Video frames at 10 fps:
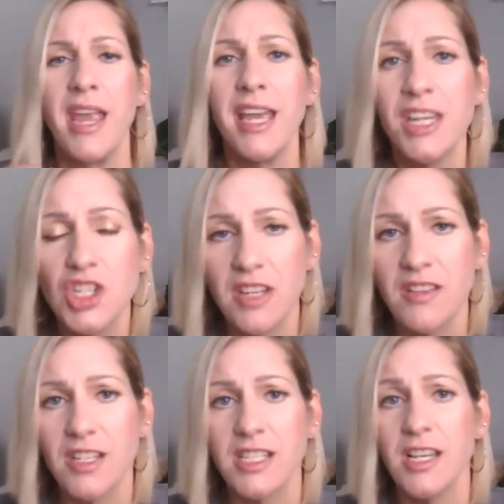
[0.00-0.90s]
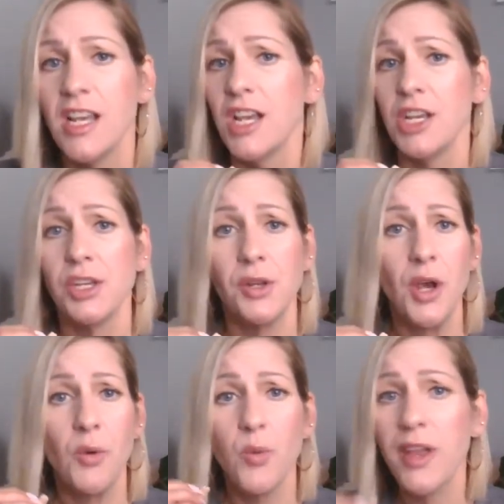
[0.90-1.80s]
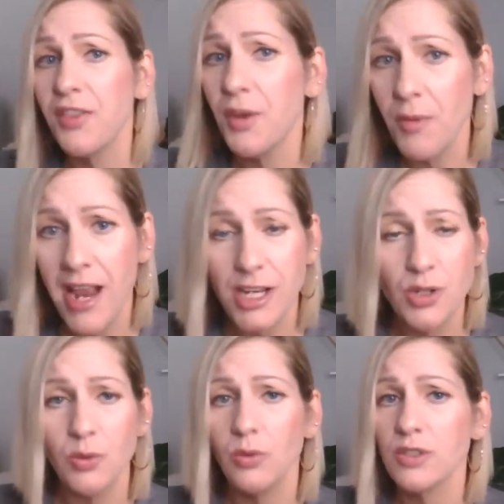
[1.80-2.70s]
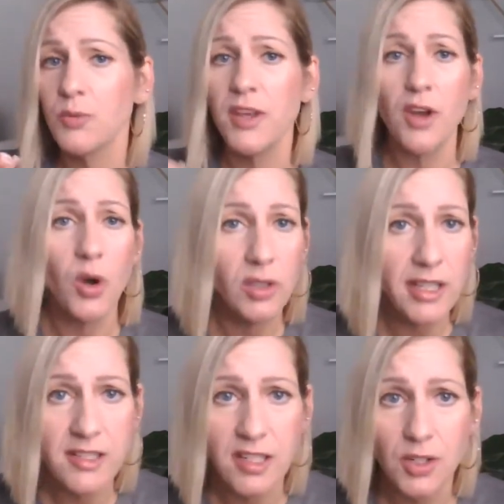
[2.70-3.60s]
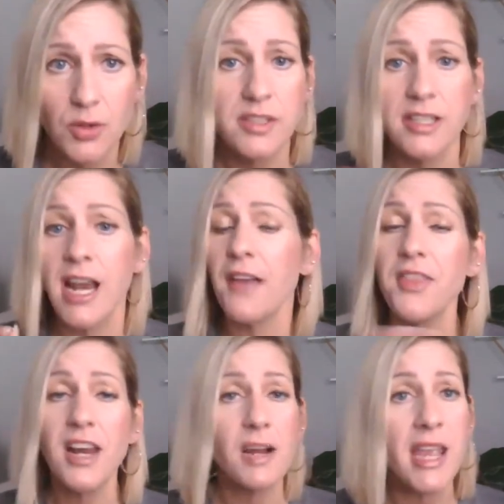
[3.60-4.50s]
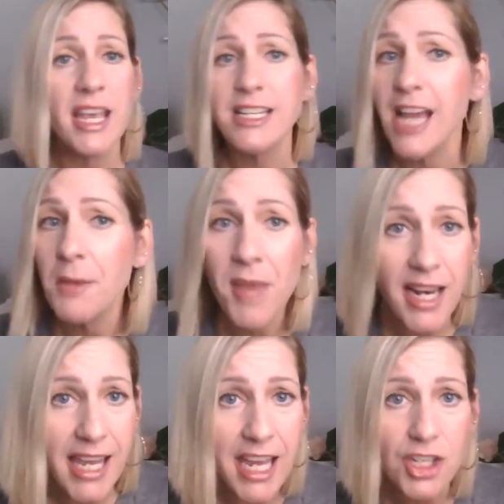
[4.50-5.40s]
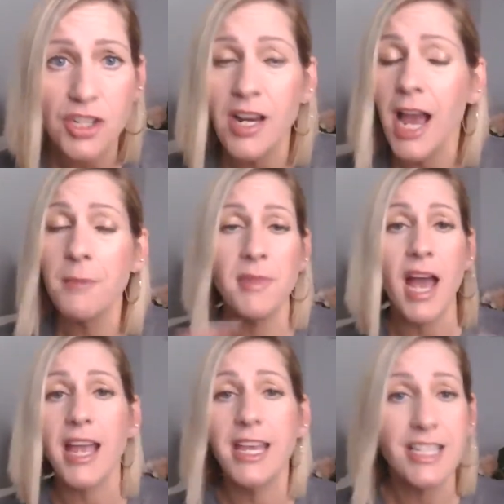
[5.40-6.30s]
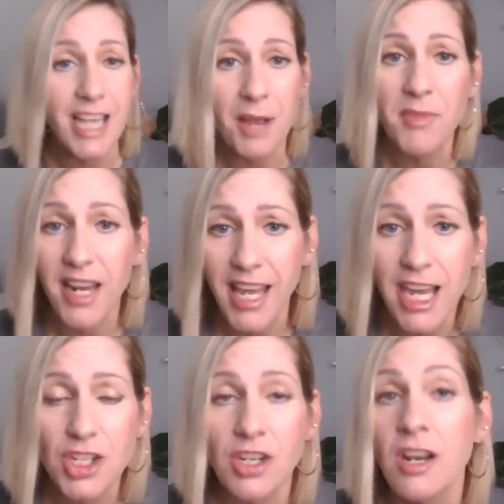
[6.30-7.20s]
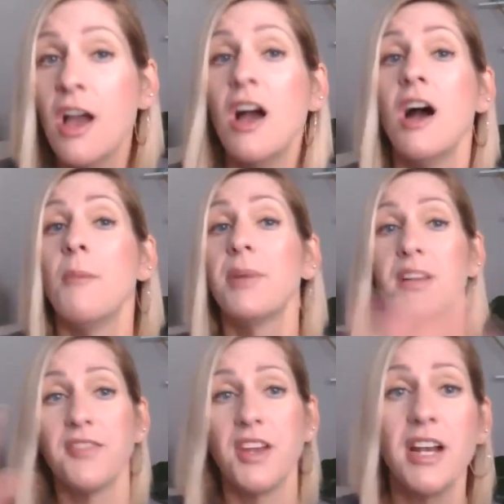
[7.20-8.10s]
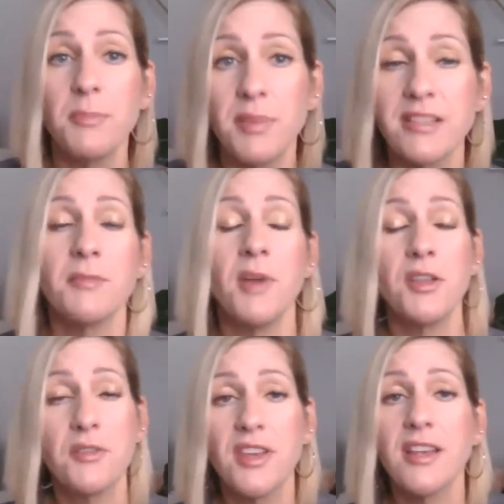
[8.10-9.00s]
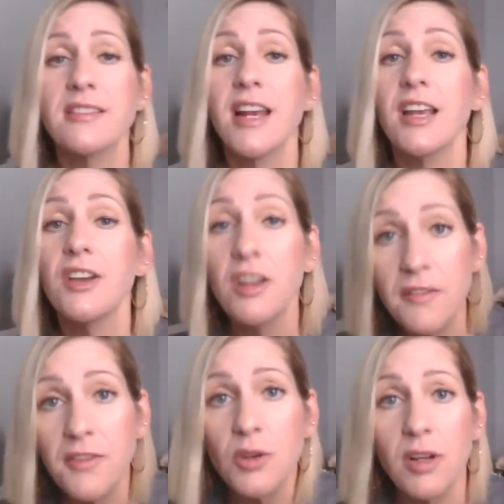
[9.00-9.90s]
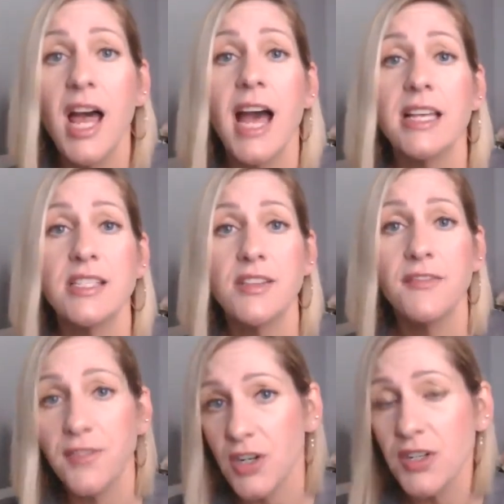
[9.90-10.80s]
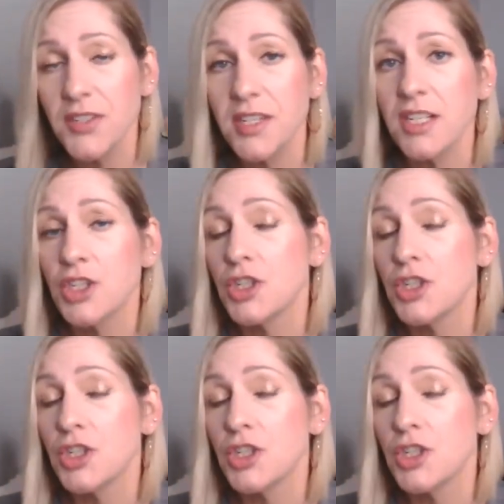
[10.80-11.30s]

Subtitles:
managing this, you know, with the right tools, with holistic tools. And not that I'm anti medication, I'm not anti medication. But if there had been some other things that I could have utilized first,